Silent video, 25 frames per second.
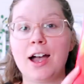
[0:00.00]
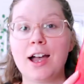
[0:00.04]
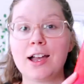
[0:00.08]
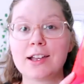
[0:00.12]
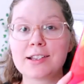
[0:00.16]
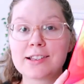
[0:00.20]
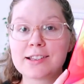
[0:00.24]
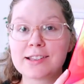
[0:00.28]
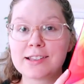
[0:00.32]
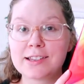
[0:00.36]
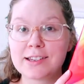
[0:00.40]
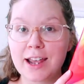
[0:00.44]

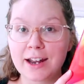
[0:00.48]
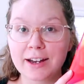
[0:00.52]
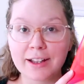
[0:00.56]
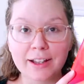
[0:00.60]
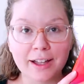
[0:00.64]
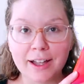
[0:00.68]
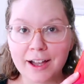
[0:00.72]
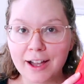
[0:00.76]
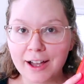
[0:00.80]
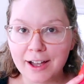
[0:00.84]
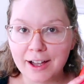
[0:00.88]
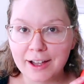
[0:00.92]

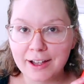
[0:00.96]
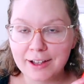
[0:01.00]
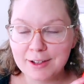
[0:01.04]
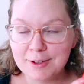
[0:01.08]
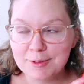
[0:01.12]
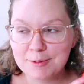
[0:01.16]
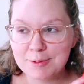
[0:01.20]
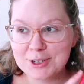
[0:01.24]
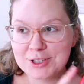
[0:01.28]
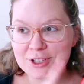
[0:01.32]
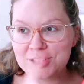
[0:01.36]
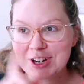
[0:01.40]

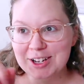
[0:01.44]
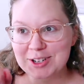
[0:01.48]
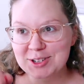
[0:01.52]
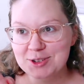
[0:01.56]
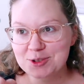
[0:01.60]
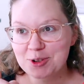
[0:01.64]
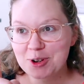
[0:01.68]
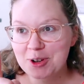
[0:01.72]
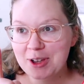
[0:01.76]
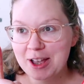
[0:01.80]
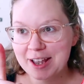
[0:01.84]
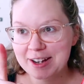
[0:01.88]
Aesthetica, which I
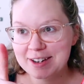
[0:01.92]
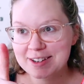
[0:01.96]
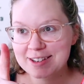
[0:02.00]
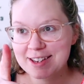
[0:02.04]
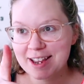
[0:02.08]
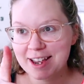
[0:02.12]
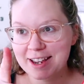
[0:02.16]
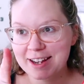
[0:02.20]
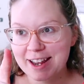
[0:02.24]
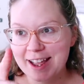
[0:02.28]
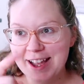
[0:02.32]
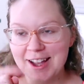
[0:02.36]
do know how to
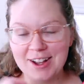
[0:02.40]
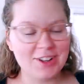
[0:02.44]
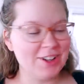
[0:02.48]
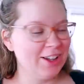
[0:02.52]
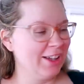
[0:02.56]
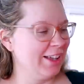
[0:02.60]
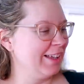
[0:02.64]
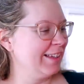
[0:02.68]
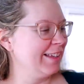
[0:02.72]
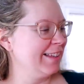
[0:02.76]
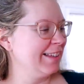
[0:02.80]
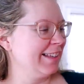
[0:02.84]
say
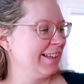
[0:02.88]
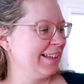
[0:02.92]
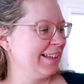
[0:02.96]
now.